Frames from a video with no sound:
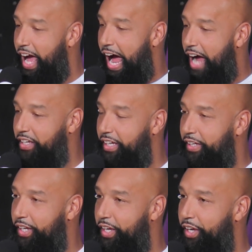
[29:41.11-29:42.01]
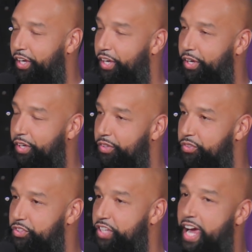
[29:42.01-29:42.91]
I
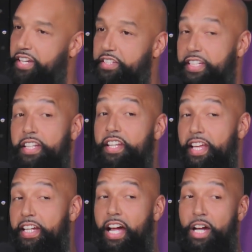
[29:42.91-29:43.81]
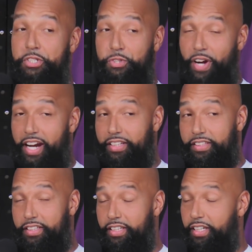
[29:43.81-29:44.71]
signed a 10-day contract
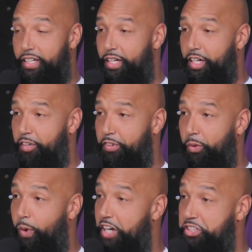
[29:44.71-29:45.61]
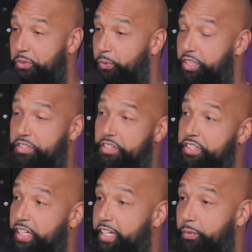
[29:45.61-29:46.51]
for the Washington Wizards.
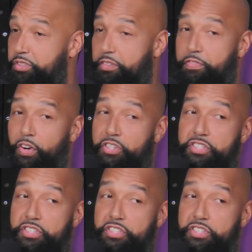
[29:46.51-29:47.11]
And it was the first